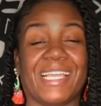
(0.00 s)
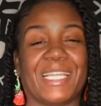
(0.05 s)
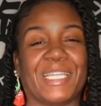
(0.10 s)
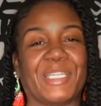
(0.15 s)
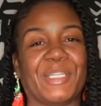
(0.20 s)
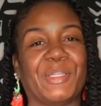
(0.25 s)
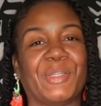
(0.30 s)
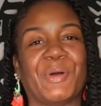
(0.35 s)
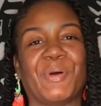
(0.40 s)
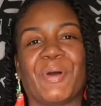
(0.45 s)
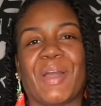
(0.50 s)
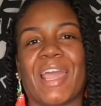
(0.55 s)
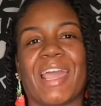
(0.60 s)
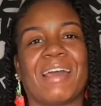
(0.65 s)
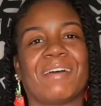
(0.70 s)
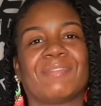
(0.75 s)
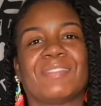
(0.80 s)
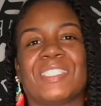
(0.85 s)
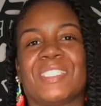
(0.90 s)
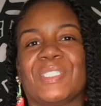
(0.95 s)
you don't
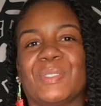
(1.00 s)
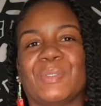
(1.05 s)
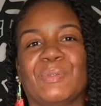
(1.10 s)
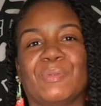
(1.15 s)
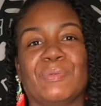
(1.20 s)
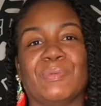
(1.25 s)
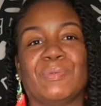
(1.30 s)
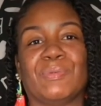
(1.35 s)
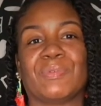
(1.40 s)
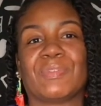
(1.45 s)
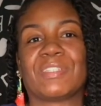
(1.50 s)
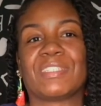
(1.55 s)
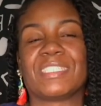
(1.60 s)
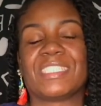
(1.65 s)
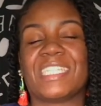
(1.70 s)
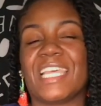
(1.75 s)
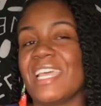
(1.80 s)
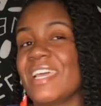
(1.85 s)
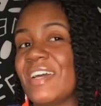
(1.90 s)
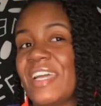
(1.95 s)
have to
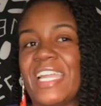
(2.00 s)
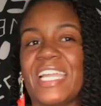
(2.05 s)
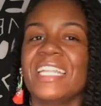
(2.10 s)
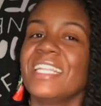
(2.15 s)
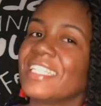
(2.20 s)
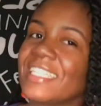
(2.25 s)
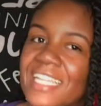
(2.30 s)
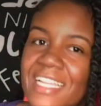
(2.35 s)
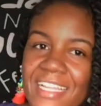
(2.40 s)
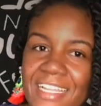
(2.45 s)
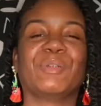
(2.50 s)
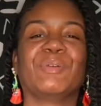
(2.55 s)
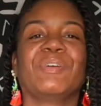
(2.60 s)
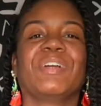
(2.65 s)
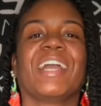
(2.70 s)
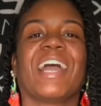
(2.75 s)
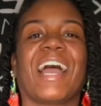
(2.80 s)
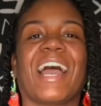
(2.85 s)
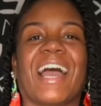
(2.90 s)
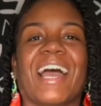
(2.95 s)
tell anything. You
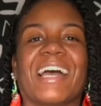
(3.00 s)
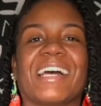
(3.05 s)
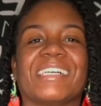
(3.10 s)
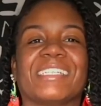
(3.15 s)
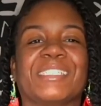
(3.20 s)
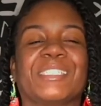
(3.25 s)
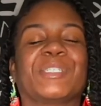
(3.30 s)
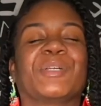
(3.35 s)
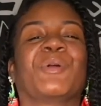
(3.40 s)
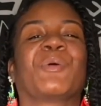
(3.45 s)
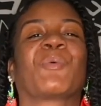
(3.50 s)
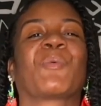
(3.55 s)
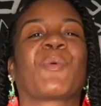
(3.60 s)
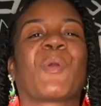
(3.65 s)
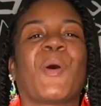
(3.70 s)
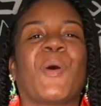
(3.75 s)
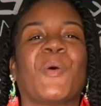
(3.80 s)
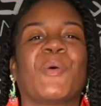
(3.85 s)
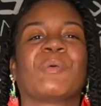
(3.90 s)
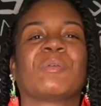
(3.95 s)
guys
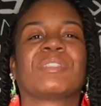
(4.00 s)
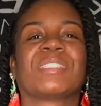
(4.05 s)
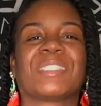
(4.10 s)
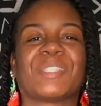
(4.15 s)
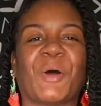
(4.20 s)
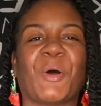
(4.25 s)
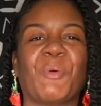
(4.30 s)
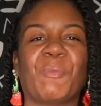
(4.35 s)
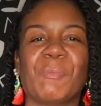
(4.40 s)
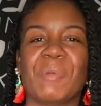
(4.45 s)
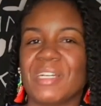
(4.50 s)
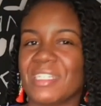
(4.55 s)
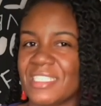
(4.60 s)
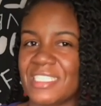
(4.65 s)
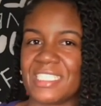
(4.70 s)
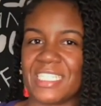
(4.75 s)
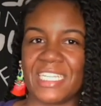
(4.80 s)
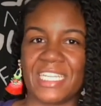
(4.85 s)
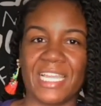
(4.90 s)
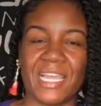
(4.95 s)
grow so much
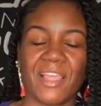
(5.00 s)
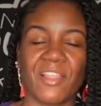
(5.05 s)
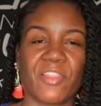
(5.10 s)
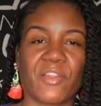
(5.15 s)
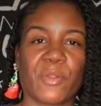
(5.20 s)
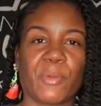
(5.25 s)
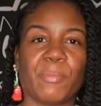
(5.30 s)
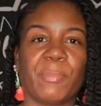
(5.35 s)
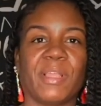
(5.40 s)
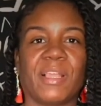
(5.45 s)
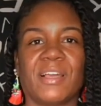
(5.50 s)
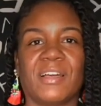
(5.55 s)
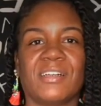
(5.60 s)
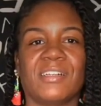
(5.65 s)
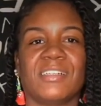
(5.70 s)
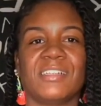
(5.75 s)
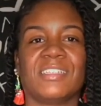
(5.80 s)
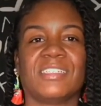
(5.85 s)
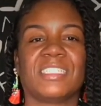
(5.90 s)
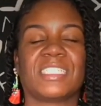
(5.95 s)
together
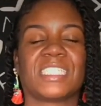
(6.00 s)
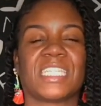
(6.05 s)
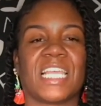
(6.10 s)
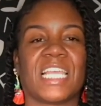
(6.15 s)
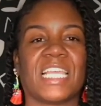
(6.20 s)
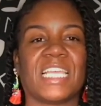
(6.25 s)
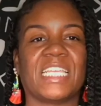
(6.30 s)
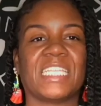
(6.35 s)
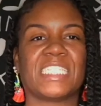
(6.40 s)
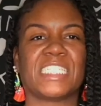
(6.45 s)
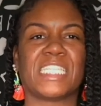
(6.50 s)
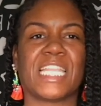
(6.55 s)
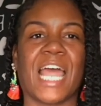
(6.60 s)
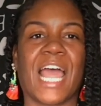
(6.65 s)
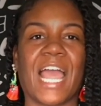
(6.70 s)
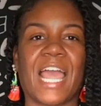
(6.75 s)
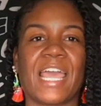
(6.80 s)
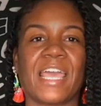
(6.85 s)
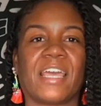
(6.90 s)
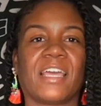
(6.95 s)
because it's
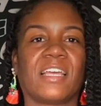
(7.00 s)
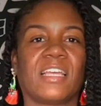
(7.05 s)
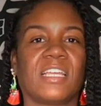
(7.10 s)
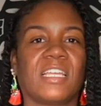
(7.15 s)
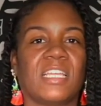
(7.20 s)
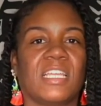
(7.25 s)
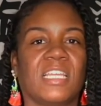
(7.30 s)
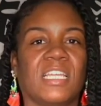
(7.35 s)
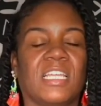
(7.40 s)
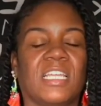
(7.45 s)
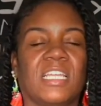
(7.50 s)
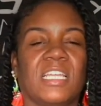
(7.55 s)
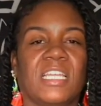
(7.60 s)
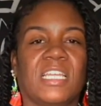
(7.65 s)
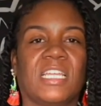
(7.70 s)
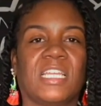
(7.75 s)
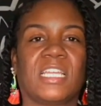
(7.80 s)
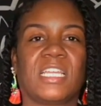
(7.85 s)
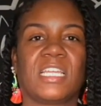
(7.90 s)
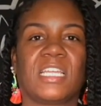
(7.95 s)
not
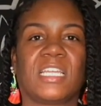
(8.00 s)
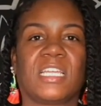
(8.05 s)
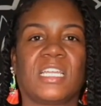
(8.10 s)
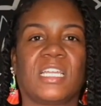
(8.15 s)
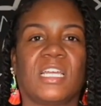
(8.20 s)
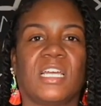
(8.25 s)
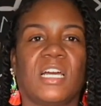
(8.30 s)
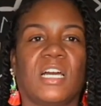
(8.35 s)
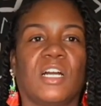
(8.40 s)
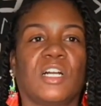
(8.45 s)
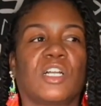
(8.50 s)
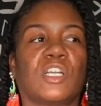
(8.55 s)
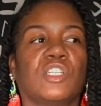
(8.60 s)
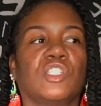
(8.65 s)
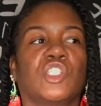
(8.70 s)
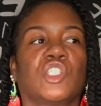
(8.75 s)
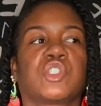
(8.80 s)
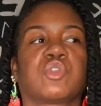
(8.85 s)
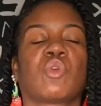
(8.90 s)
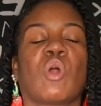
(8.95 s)
a
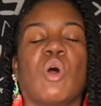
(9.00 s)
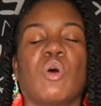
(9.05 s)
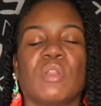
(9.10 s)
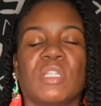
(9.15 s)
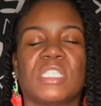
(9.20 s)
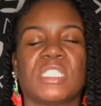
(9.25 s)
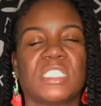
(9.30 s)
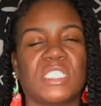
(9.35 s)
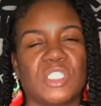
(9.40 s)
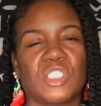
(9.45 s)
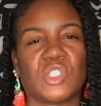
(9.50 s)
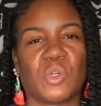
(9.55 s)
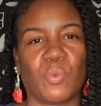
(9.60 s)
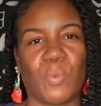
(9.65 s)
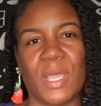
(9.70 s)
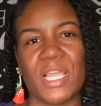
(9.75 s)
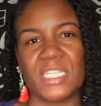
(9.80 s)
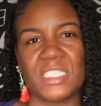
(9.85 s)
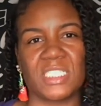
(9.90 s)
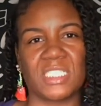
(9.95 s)
controlling
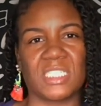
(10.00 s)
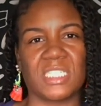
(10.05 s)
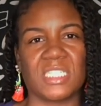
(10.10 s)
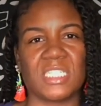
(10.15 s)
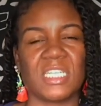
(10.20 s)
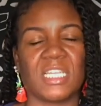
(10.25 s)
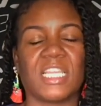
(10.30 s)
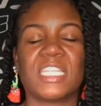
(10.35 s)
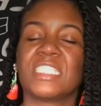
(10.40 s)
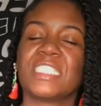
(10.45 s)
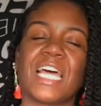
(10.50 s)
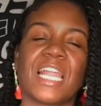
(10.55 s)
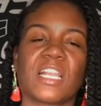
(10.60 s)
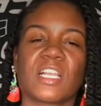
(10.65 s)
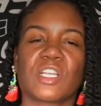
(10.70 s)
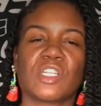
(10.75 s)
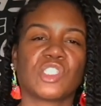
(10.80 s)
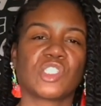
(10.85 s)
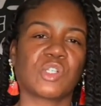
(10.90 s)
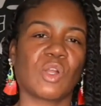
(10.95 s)
situation. It's not a
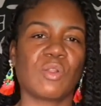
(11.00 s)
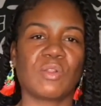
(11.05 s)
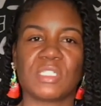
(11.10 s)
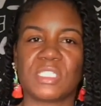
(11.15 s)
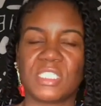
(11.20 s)
controlling